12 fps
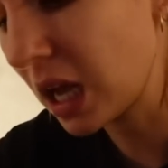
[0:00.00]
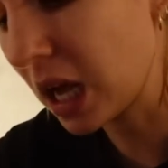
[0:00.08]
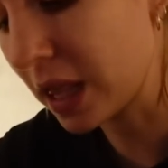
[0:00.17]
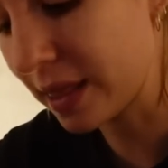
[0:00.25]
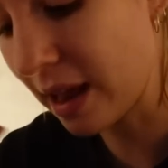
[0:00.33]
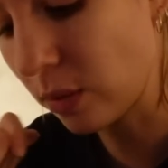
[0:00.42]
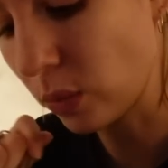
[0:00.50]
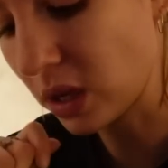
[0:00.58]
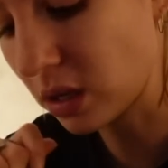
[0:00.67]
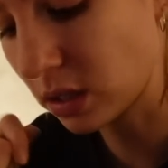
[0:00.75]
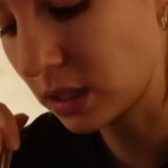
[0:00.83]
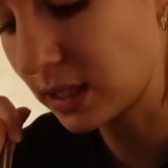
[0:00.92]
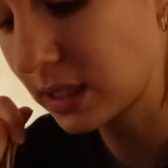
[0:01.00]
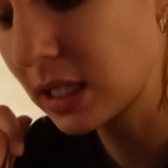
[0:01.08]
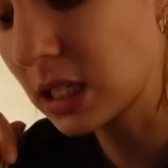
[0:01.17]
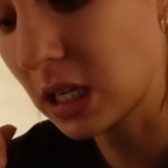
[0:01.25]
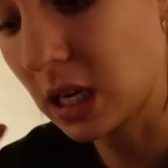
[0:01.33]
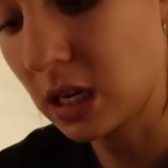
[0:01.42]
And then we can
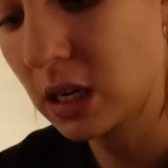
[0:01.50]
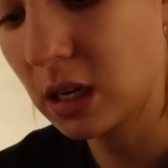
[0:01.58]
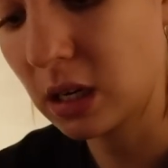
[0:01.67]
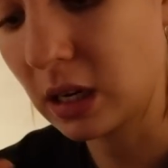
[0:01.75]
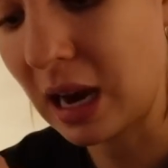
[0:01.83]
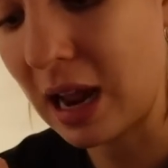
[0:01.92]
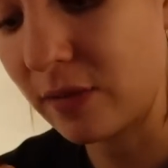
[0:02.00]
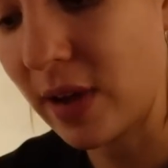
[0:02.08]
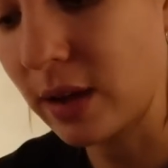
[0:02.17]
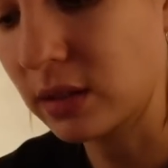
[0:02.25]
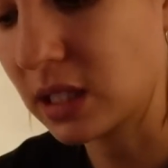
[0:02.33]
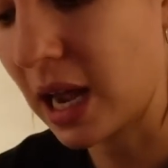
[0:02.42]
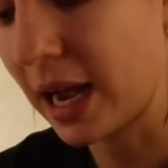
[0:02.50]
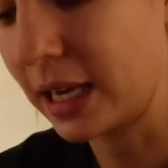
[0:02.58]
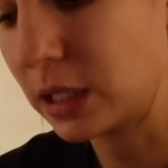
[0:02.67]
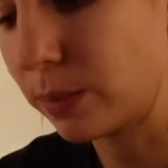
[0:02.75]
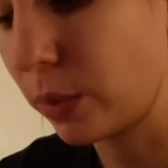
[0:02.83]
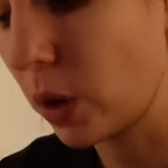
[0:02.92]
consider life
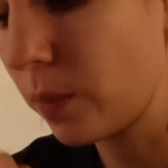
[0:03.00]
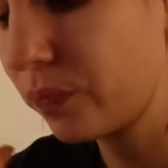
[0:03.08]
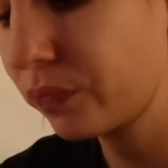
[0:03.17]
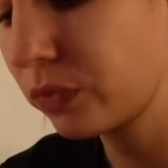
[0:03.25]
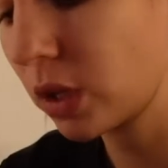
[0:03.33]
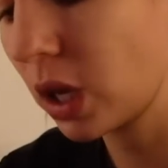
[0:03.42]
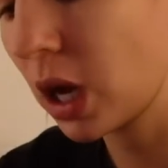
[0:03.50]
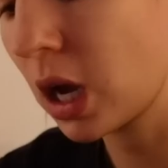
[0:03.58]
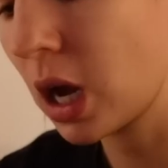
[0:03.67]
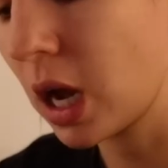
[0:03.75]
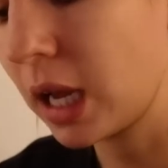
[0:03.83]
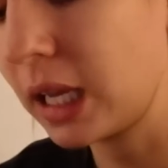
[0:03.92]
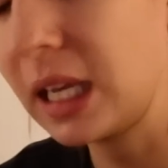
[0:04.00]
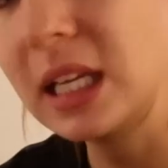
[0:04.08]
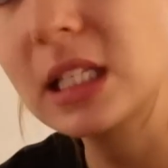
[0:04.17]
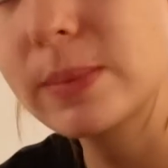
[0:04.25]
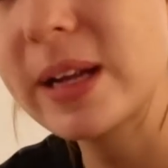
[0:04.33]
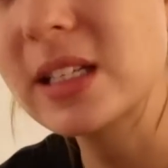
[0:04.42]
outside, but he
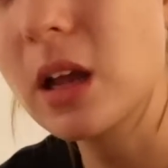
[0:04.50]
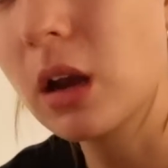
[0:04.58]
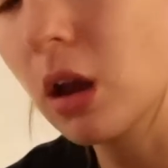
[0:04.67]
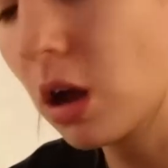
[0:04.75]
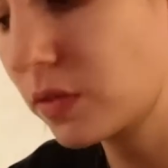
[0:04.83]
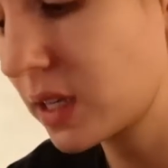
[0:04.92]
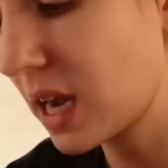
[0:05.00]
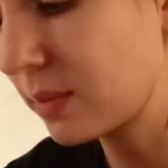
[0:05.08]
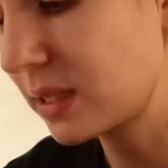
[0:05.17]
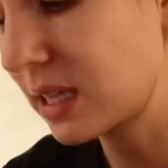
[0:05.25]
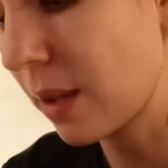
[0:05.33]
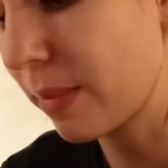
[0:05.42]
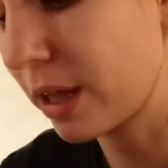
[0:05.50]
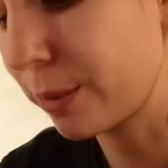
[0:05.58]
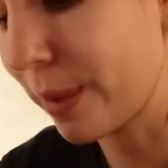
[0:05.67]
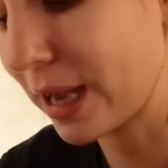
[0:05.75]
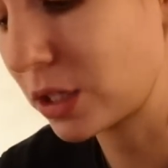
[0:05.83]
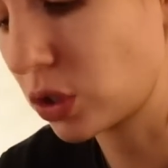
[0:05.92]
spends a lot of time sat by the
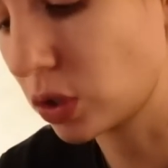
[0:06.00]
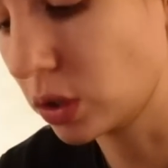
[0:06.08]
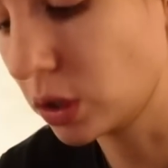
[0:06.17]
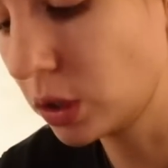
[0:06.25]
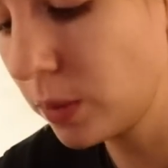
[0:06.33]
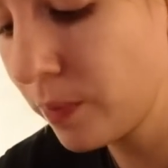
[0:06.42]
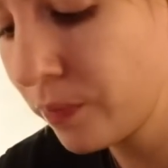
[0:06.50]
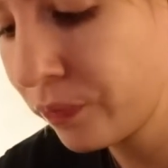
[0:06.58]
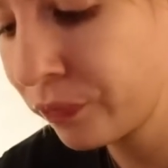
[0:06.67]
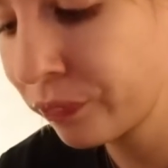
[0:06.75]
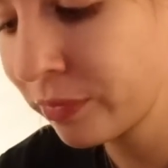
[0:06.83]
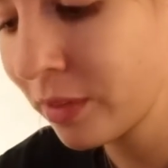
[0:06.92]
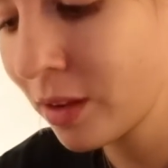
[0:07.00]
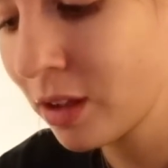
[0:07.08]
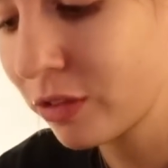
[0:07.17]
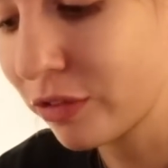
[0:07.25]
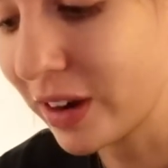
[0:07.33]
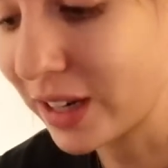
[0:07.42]
back door.
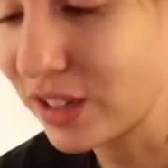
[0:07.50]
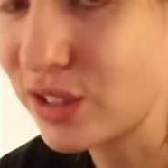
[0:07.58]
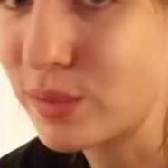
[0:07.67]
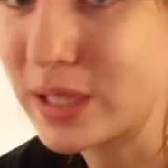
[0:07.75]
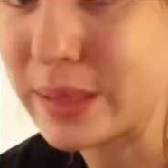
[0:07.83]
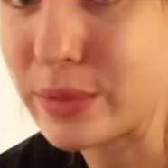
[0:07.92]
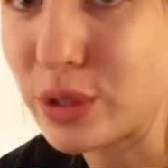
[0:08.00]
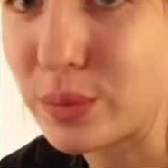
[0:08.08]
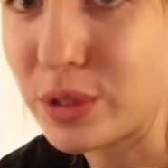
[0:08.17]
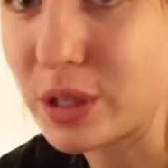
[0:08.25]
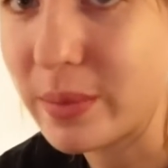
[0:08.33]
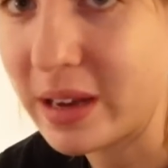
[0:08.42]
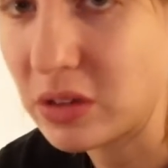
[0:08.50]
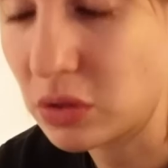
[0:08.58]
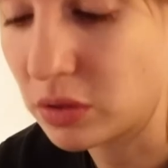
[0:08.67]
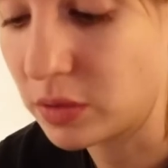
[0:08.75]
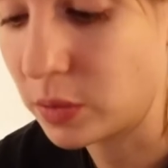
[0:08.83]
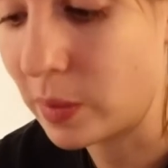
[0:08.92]
Frank sometimes comes to the back
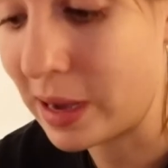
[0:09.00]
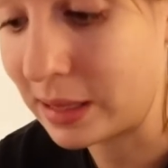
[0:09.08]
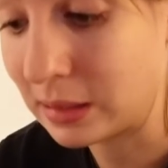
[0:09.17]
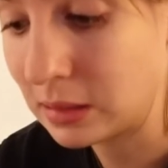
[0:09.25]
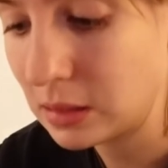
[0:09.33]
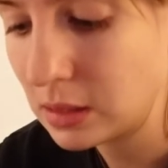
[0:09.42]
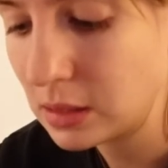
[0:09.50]
door as well.